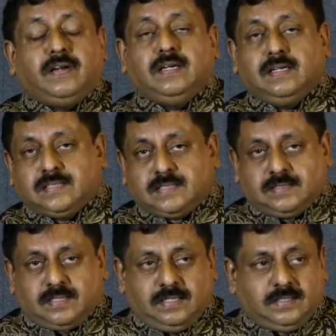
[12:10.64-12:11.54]

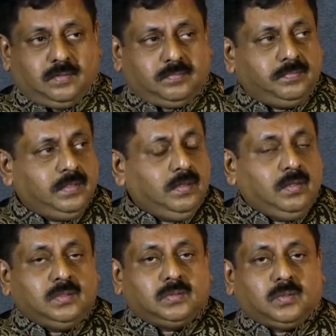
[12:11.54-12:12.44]
industries right now.
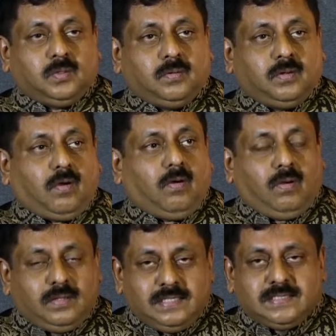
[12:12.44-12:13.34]
So
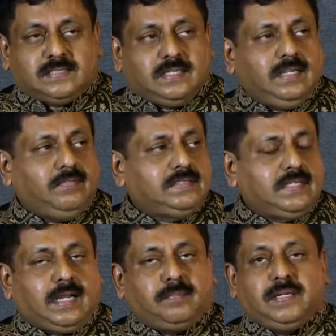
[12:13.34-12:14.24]
all these events are
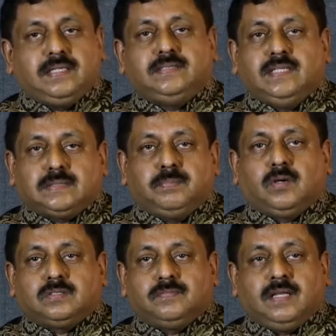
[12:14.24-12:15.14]
happening just
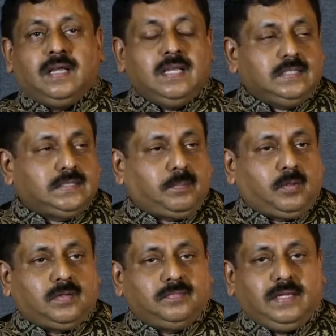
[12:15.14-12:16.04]
because of the support
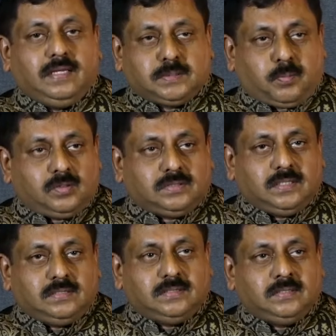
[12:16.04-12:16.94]
of the
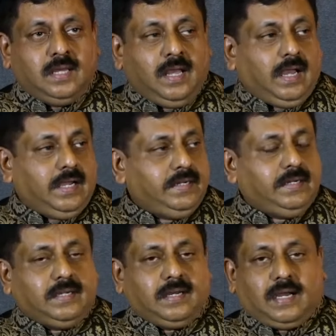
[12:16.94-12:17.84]
sponsors. And
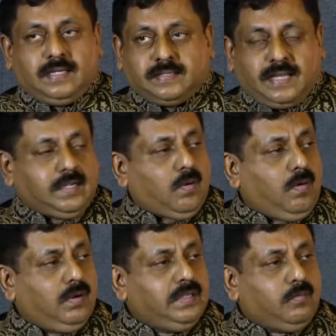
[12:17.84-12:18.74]
I thank
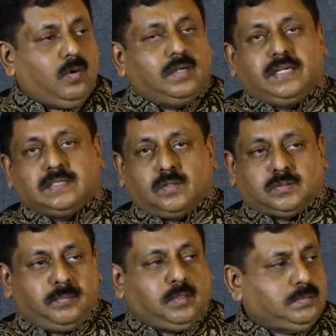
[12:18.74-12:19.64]
all the volunteers also,
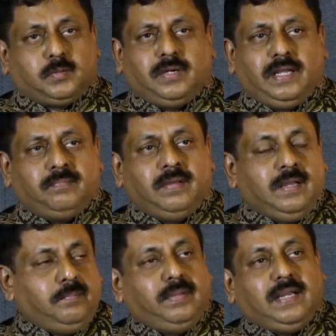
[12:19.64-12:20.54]
because today
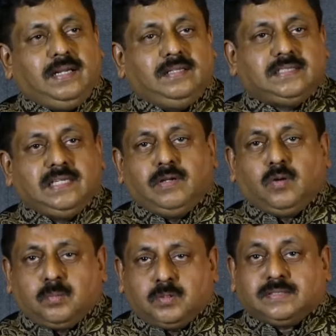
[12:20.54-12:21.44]
behind this event
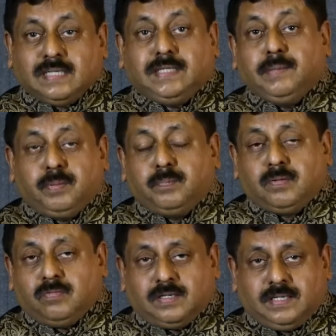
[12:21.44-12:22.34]
almost 30 people
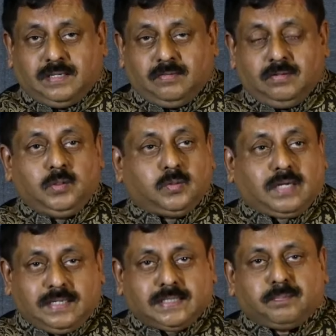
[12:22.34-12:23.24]
working. To
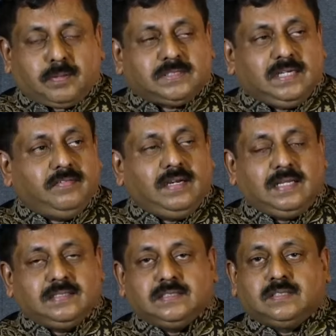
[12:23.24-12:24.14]
conduct a professional event
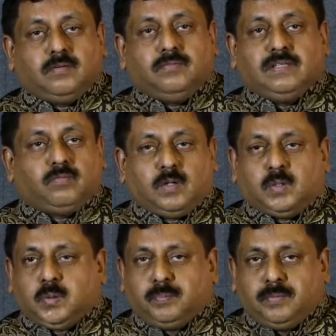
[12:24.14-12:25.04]
like this with 1 or
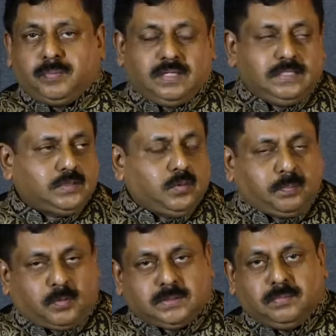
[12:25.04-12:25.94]
2 people, it is not
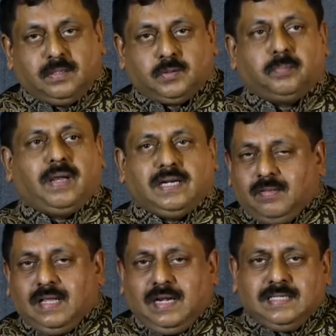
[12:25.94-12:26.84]
possible to manage.
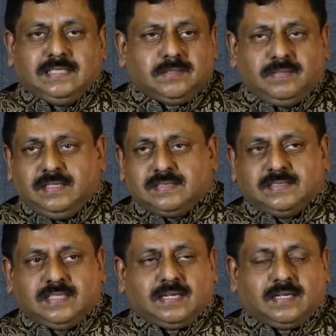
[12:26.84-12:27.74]
The legends of the
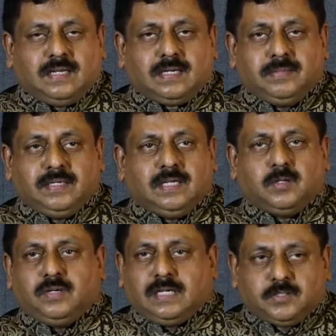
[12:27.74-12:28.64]
industries are coming here.
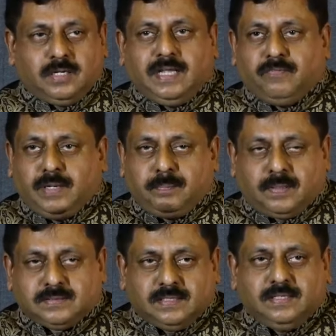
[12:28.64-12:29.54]
Naturally, every
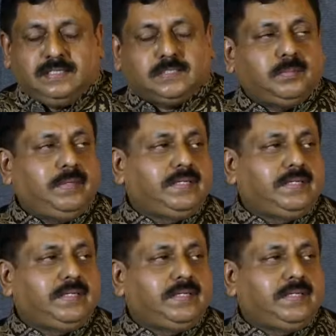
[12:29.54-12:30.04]
person needs to be